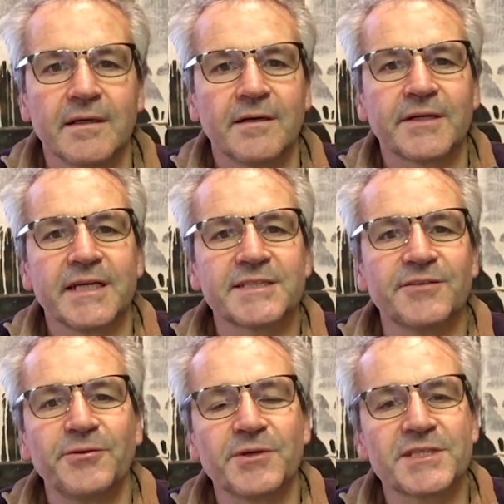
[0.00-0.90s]
Okay, so
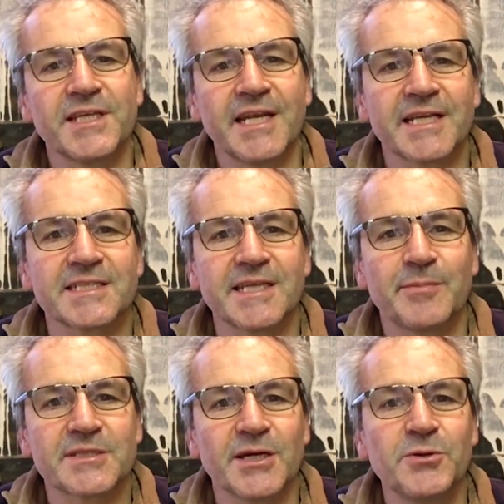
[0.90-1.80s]
if you want to see the next
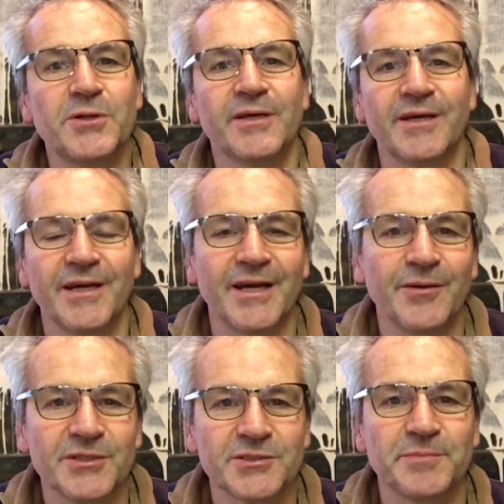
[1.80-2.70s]
episode,
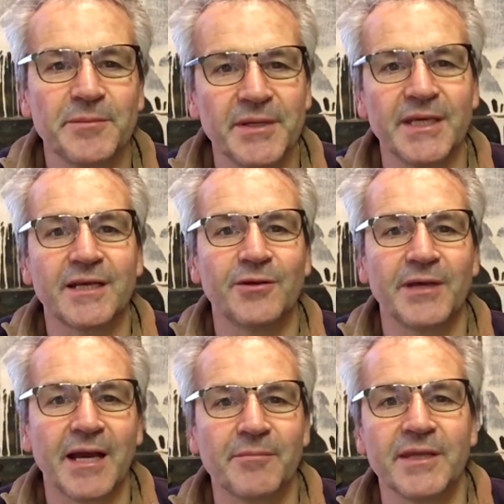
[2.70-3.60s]
which would be me
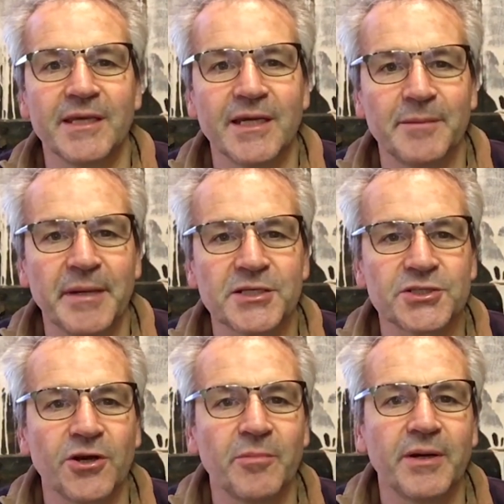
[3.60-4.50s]
gluing up the bench
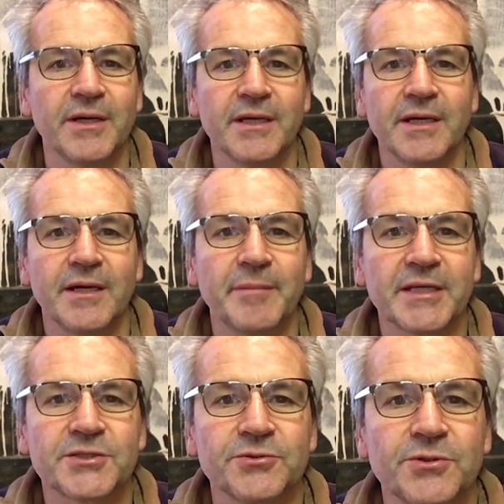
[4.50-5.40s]
top, make
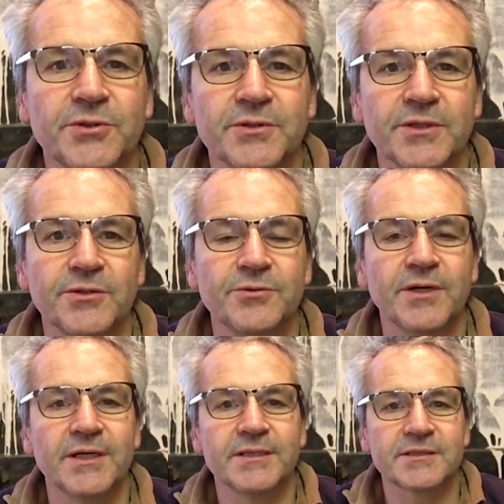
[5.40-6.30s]
sure you
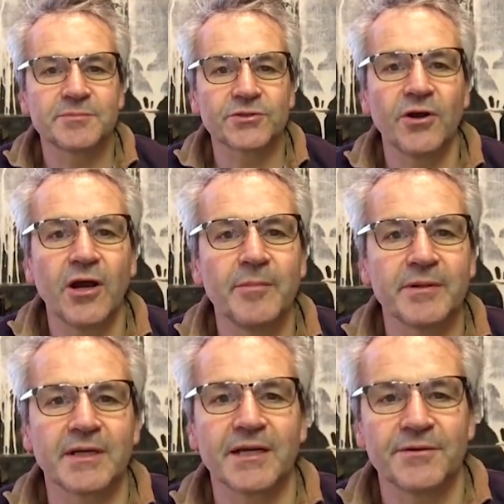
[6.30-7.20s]
subscribe
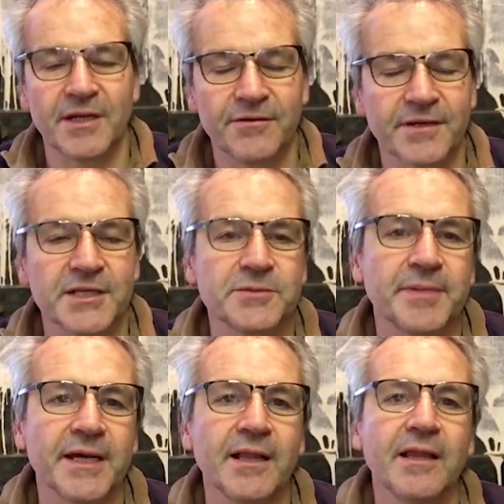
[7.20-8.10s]
and click on the notification
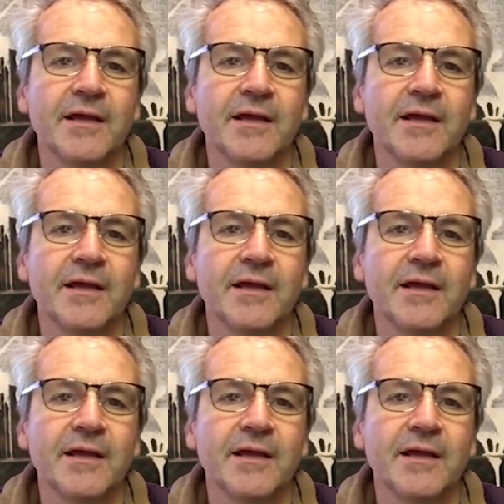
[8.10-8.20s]
bell,